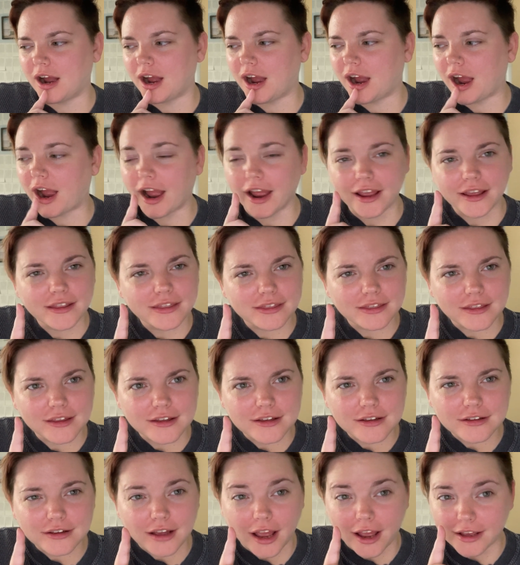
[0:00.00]
I
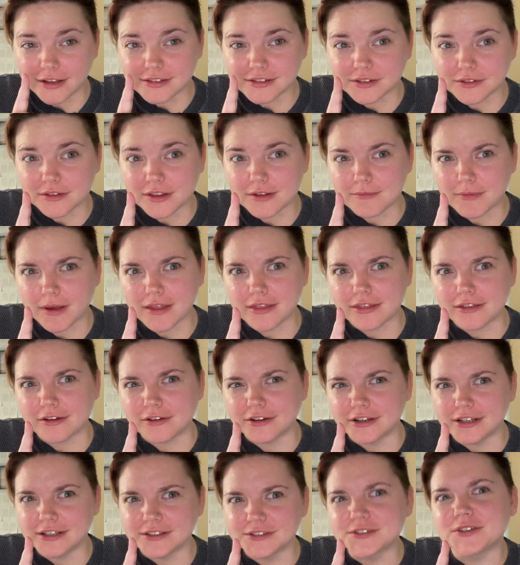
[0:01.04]
still think my
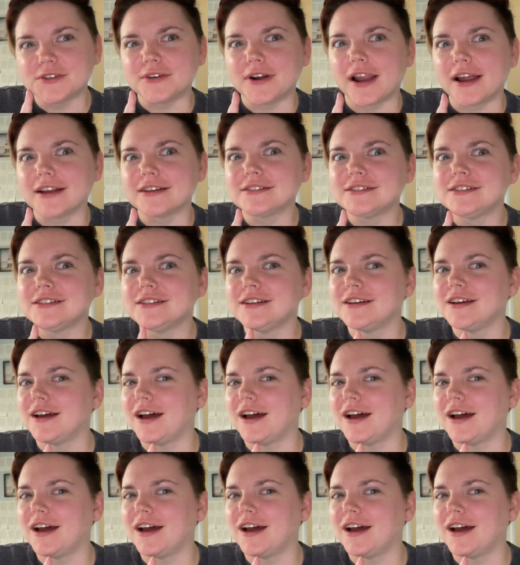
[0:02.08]
theory is correct.